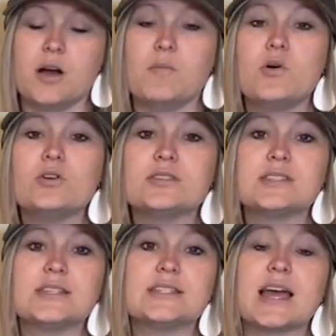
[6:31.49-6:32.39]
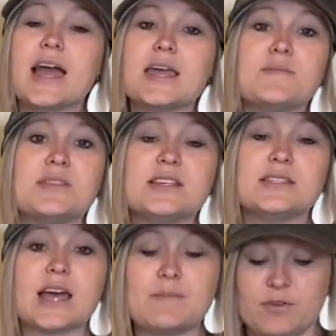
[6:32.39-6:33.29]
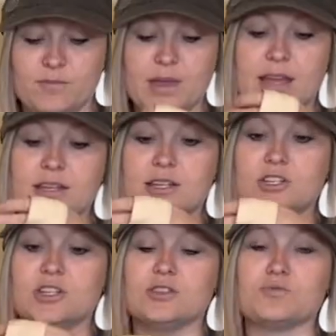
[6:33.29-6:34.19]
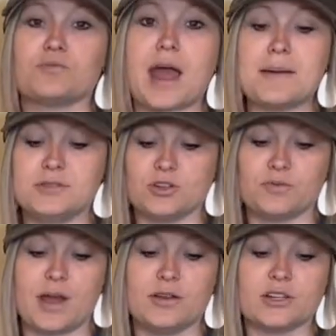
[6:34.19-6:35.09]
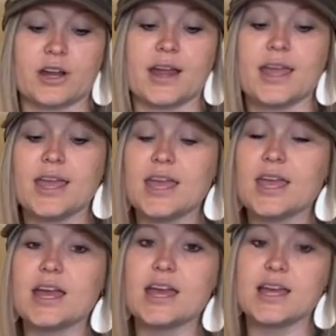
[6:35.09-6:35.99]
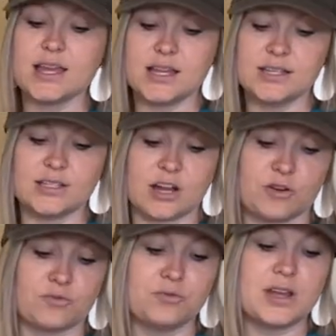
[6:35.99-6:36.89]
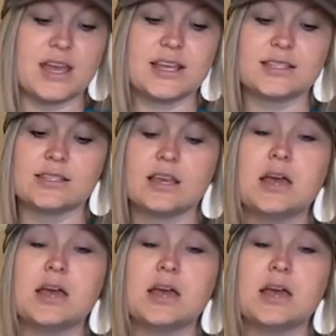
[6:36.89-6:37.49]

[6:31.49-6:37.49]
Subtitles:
Most of the time, this type of bandage is wrapped around our hands, our wrists,